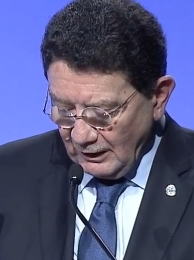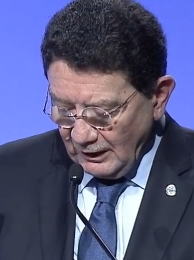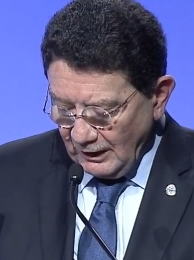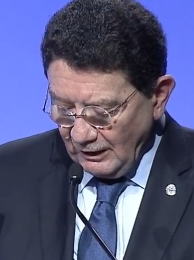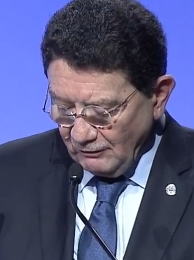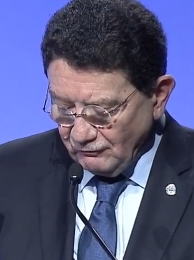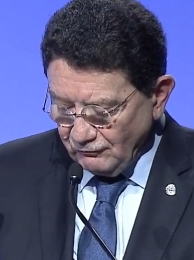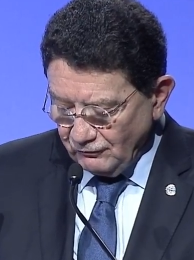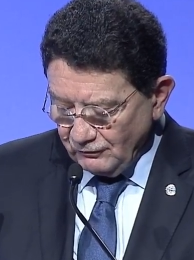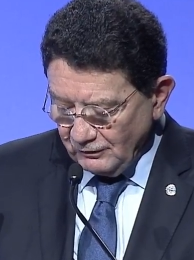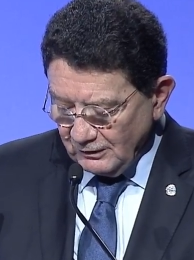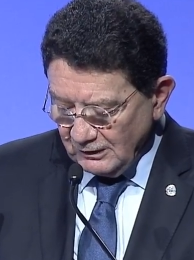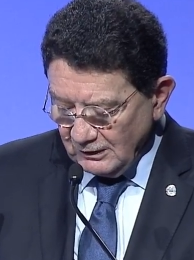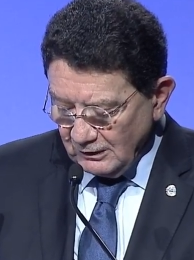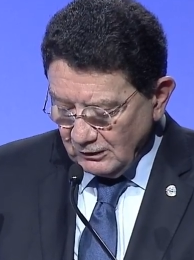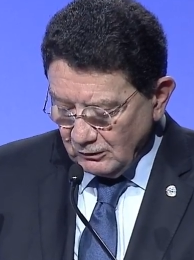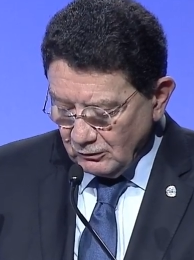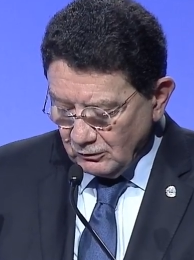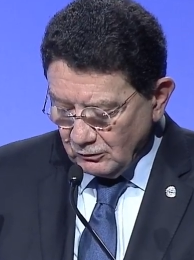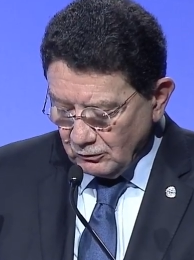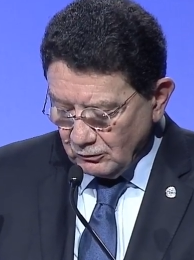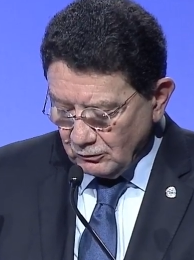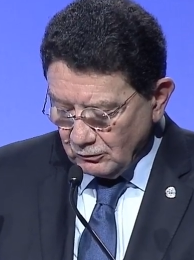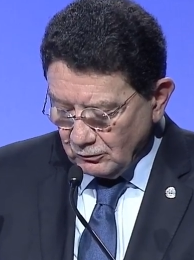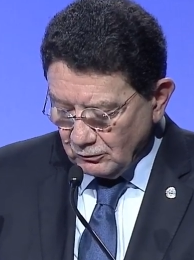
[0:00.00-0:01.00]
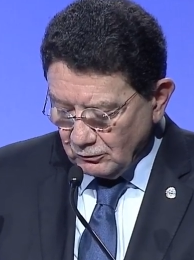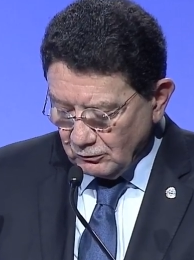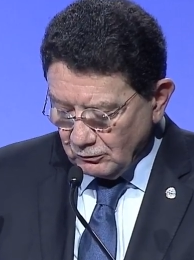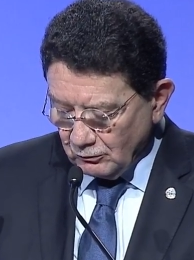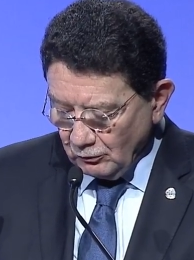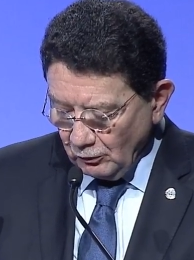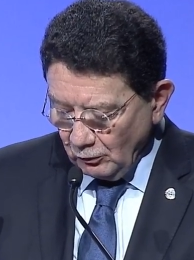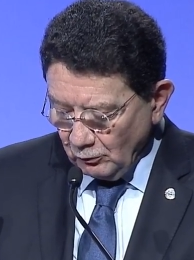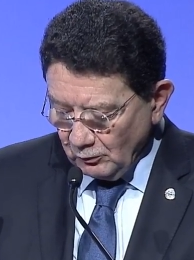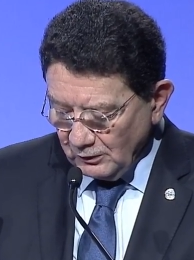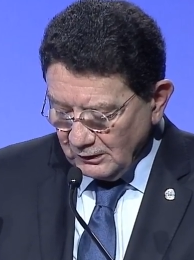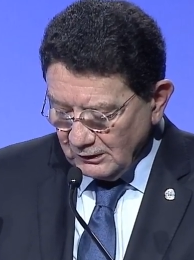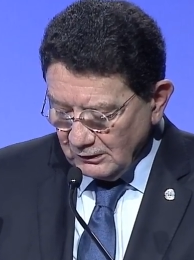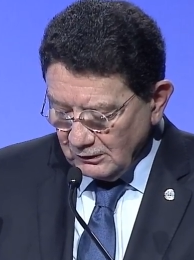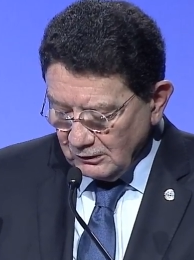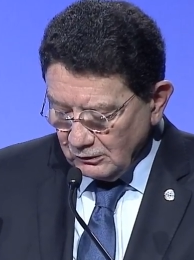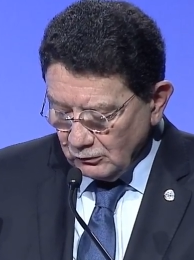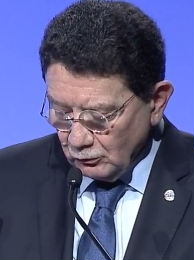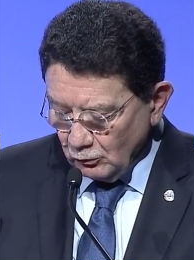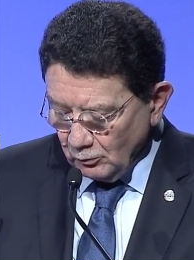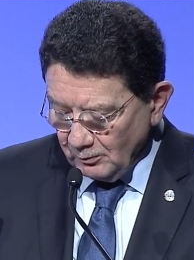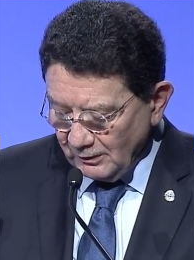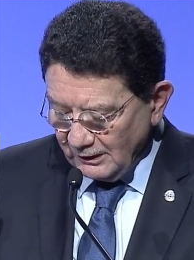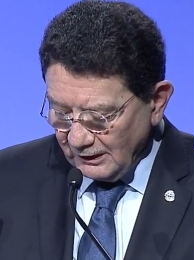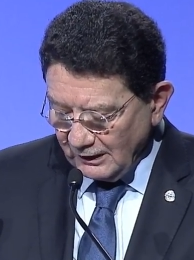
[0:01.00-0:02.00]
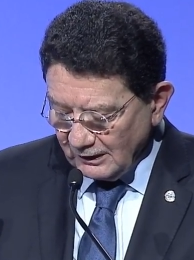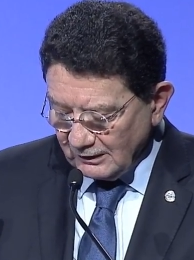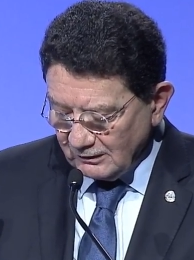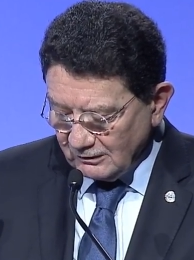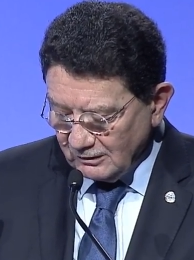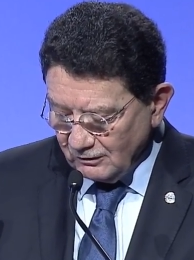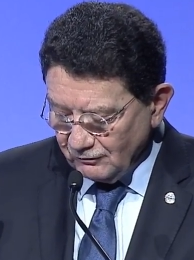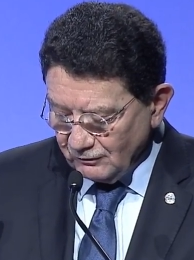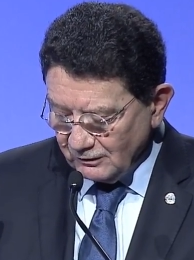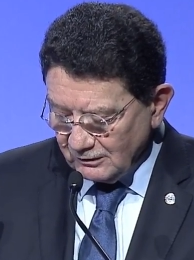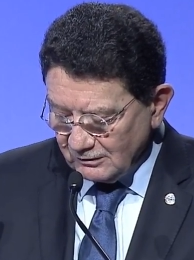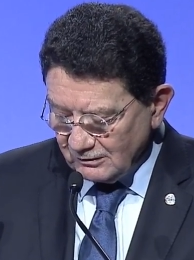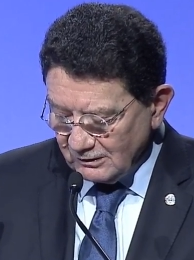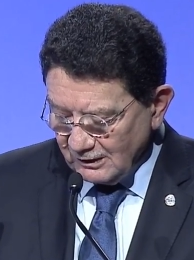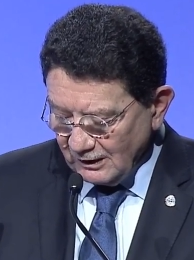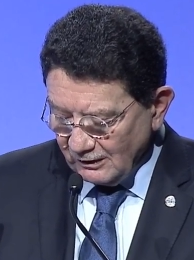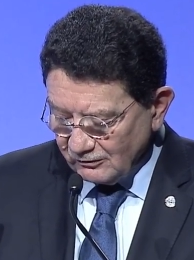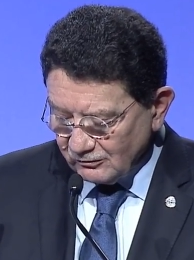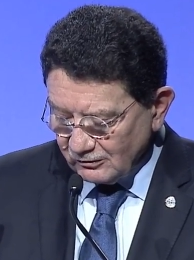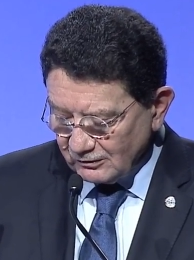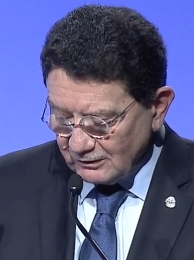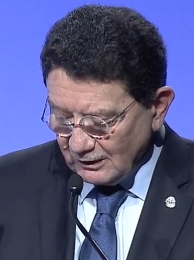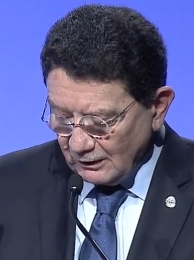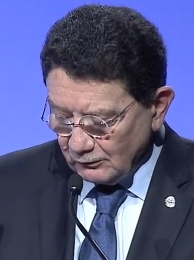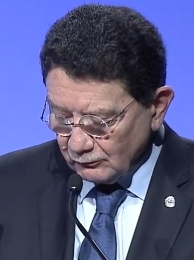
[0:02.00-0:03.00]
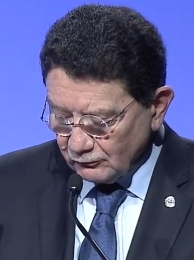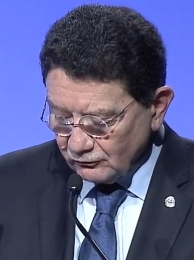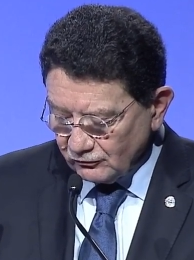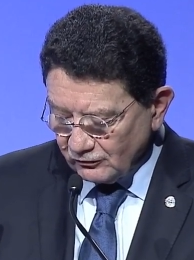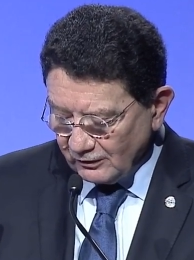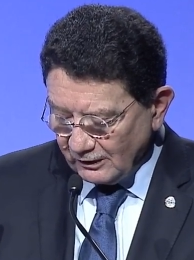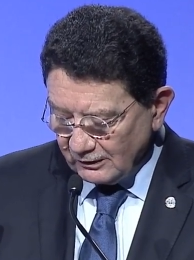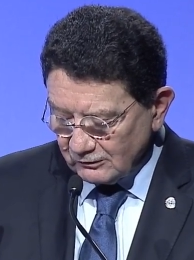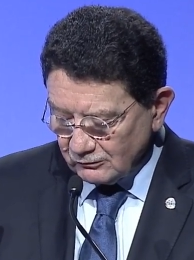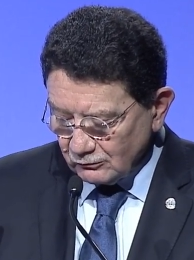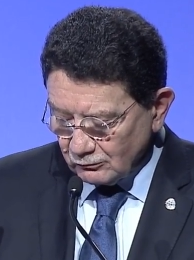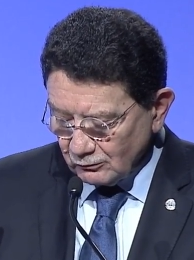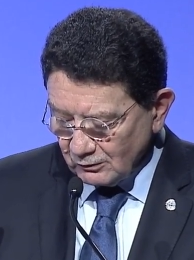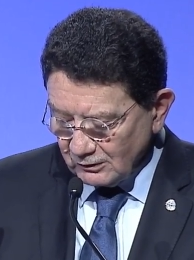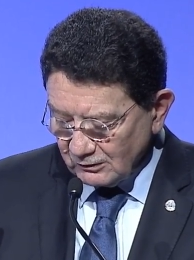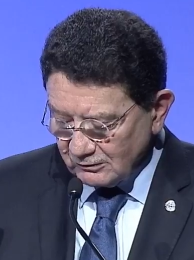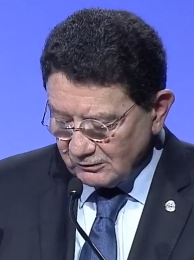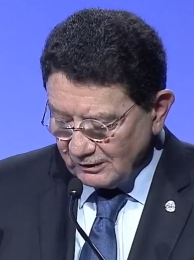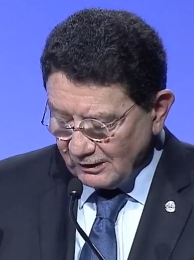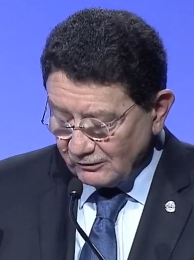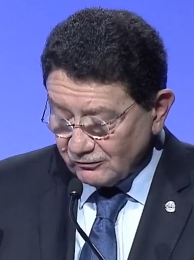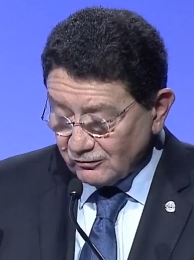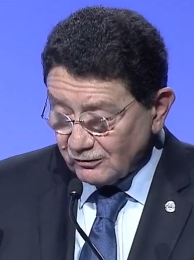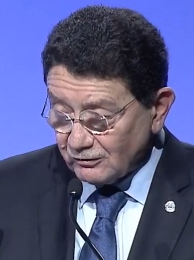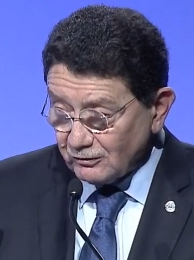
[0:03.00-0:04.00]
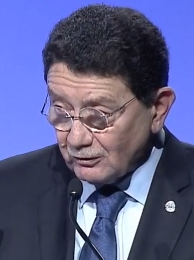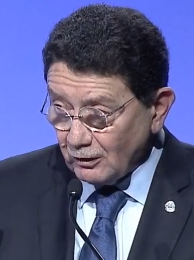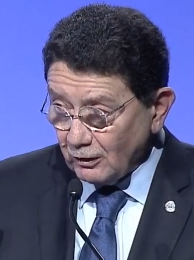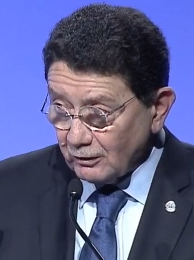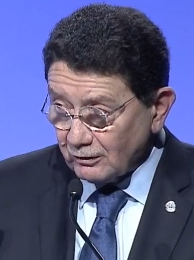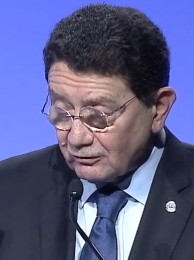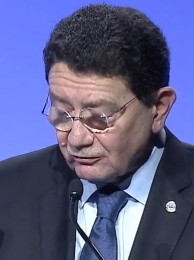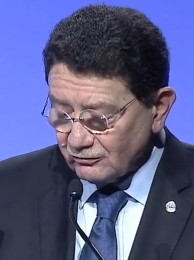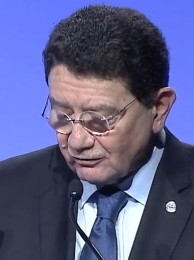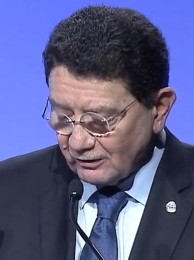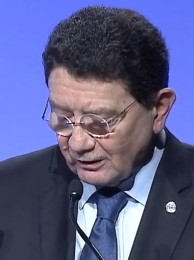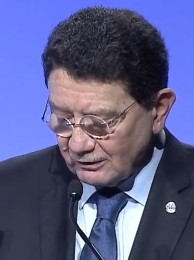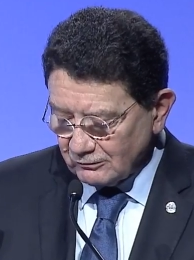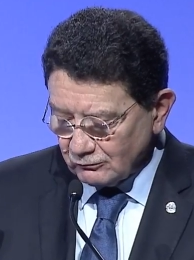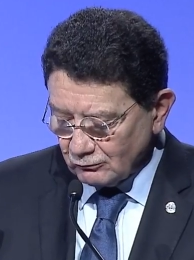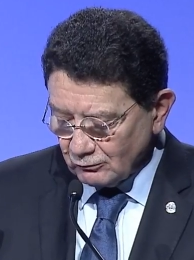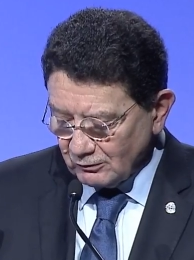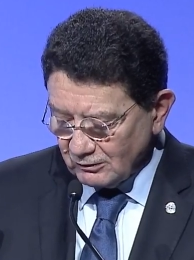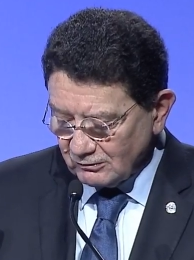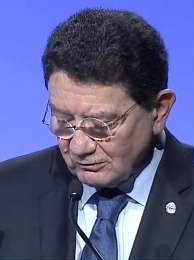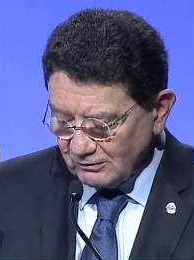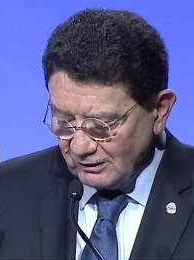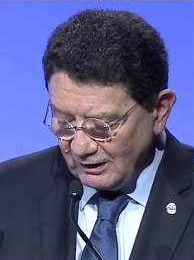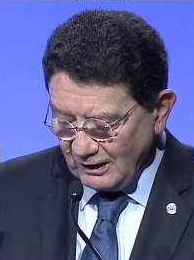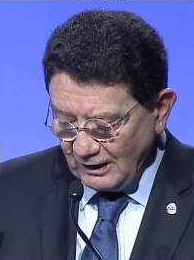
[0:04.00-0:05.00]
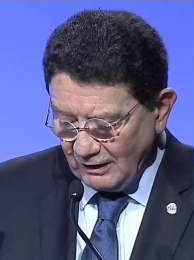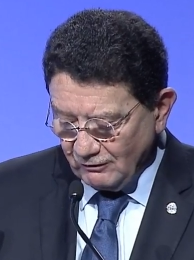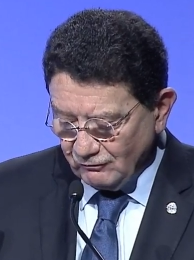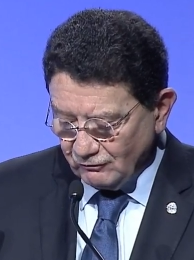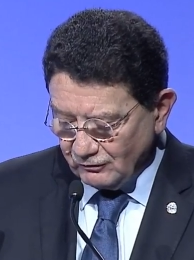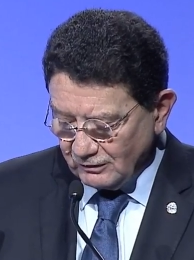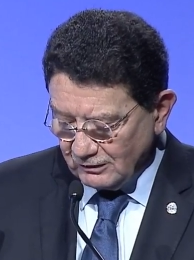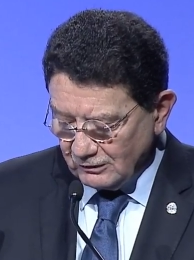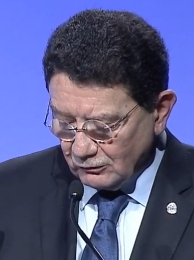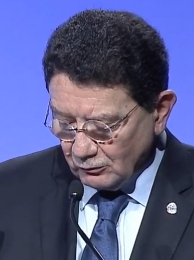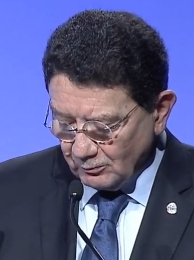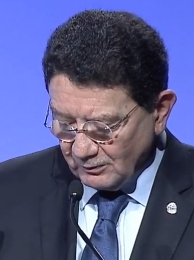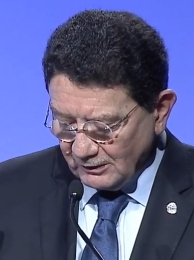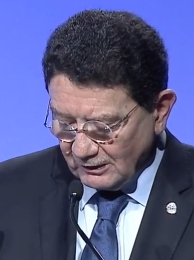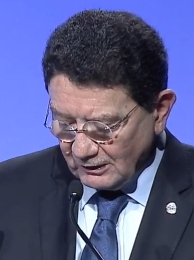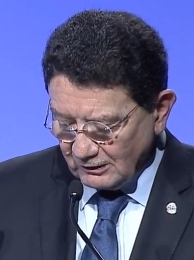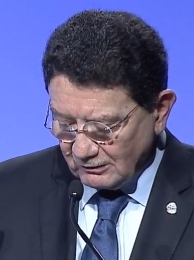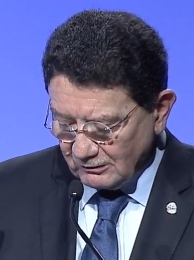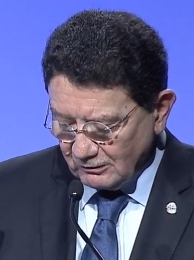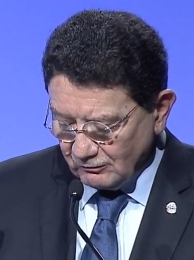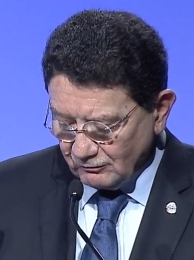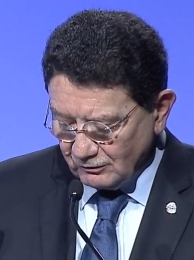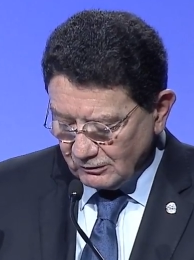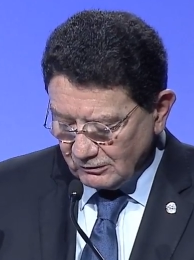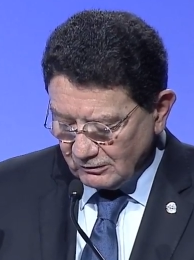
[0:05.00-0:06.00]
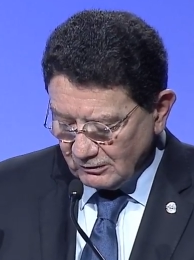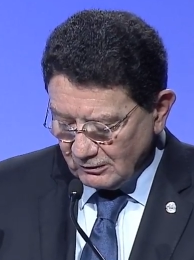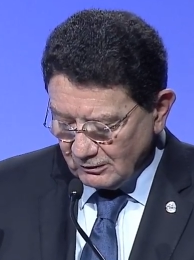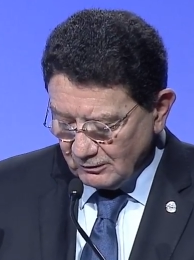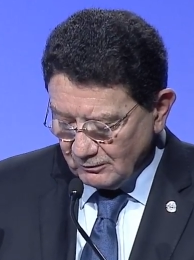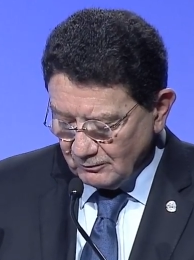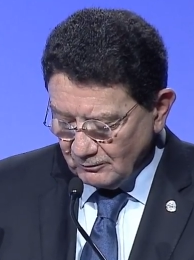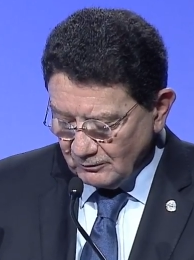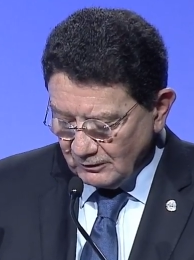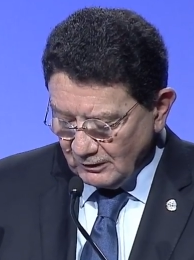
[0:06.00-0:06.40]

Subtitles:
Every growing human activity has a downside to it, has a dark side to it, every human activity.